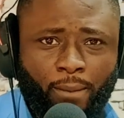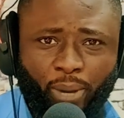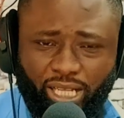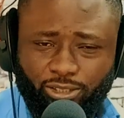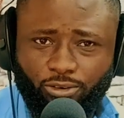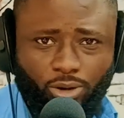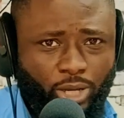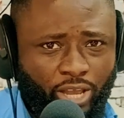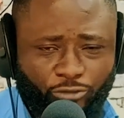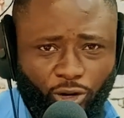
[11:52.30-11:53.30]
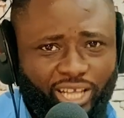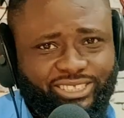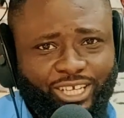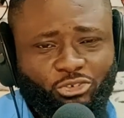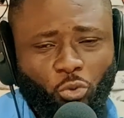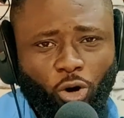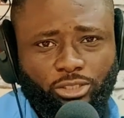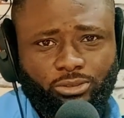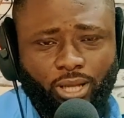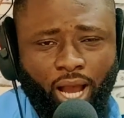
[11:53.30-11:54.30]
But if you listen to
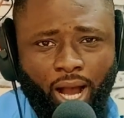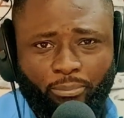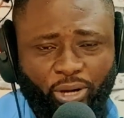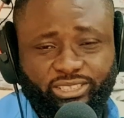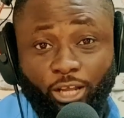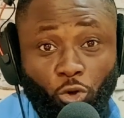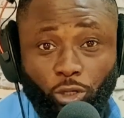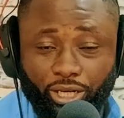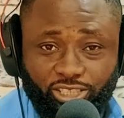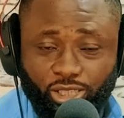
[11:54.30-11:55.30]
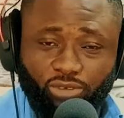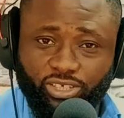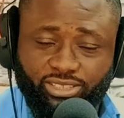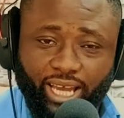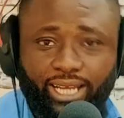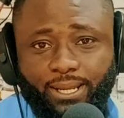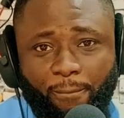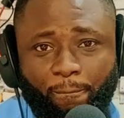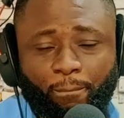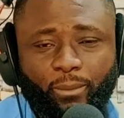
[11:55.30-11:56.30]
what President Lula da Silva said
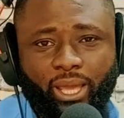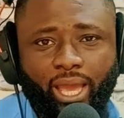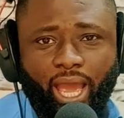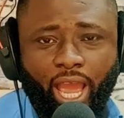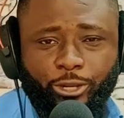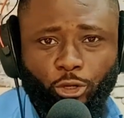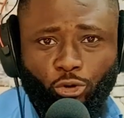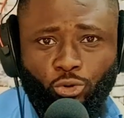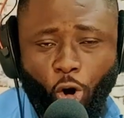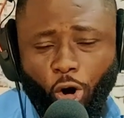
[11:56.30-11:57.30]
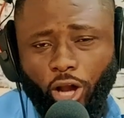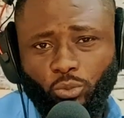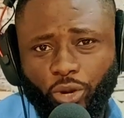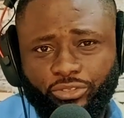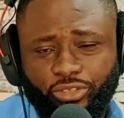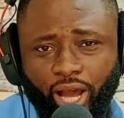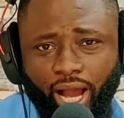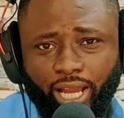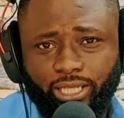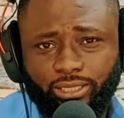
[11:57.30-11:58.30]
and you go on with
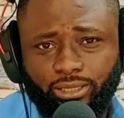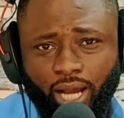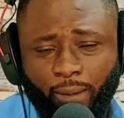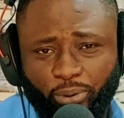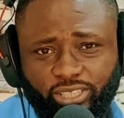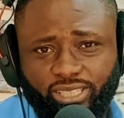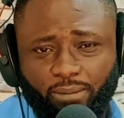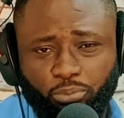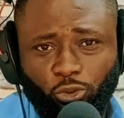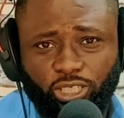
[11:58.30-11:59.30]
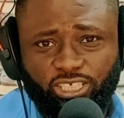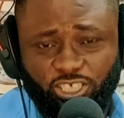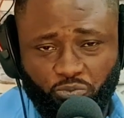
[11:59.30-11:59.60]
President Putin's